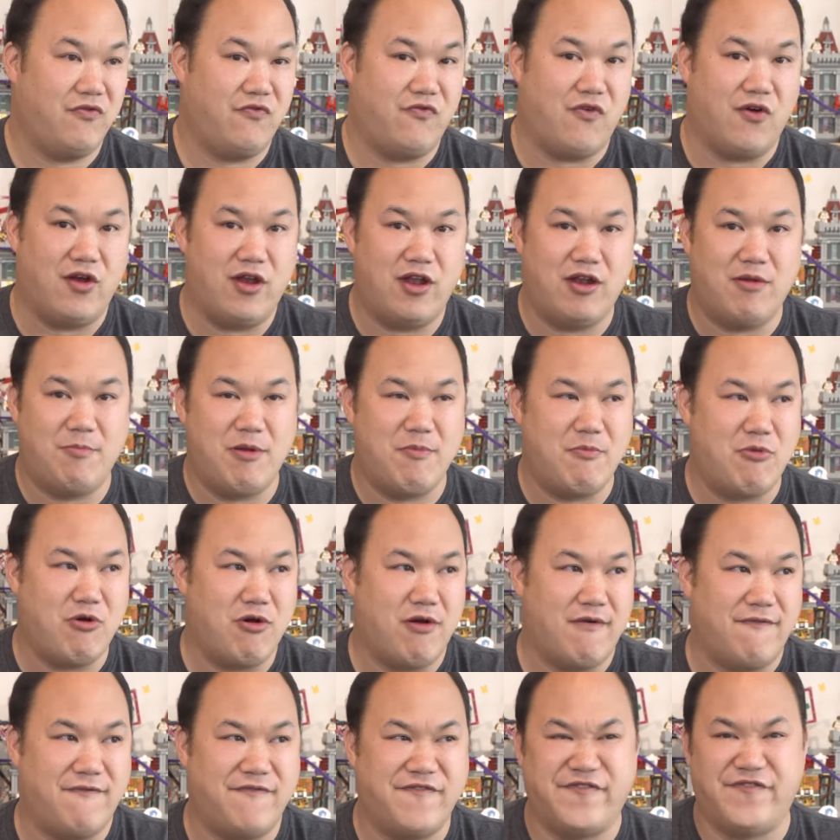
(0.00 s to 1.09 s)
for a little bit
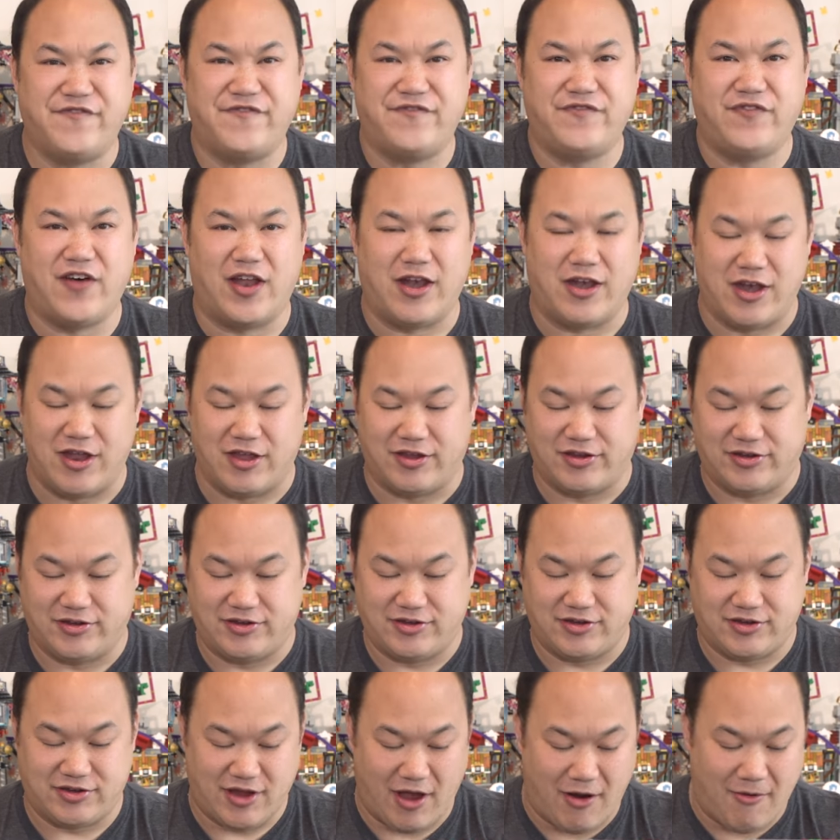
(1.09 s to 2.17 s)
more funness.
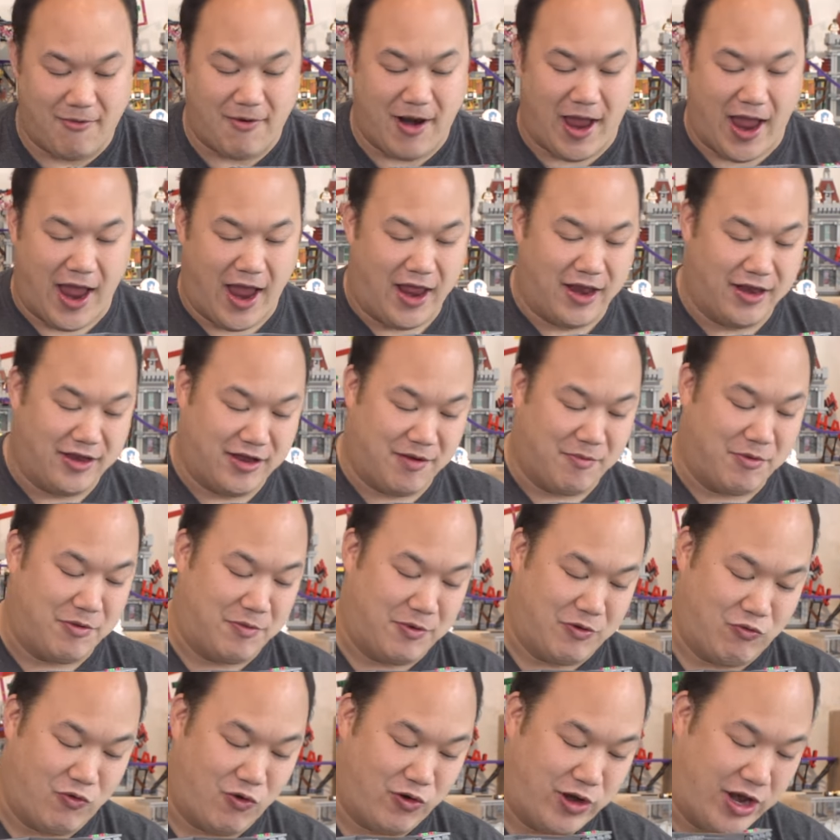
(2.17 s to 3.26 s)
All right, so I'm gonna
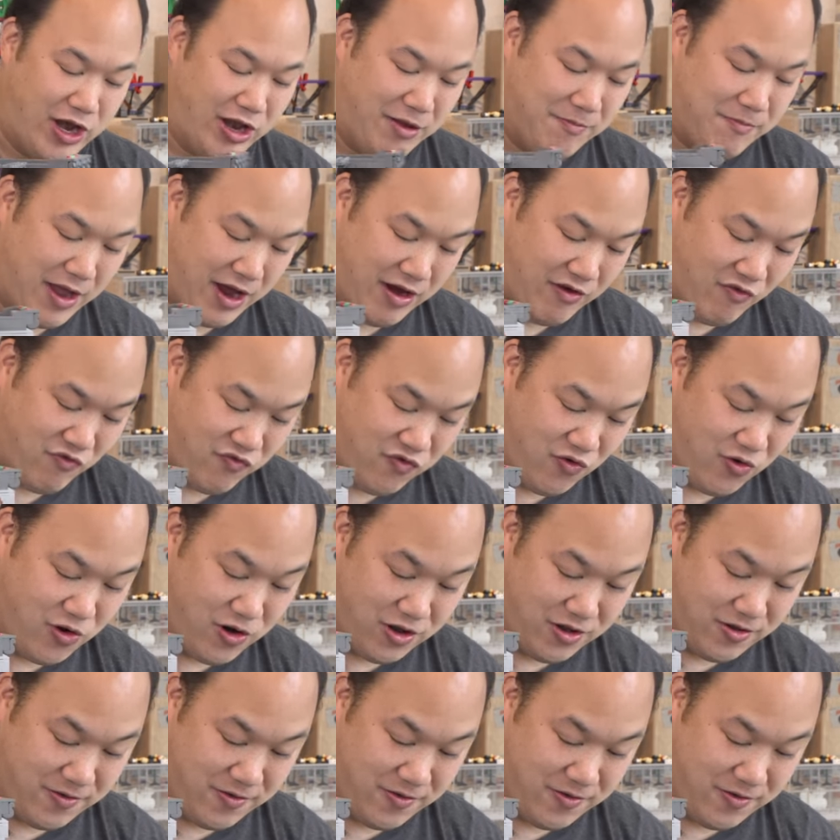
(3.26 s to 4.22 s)
be rotating it back and forth.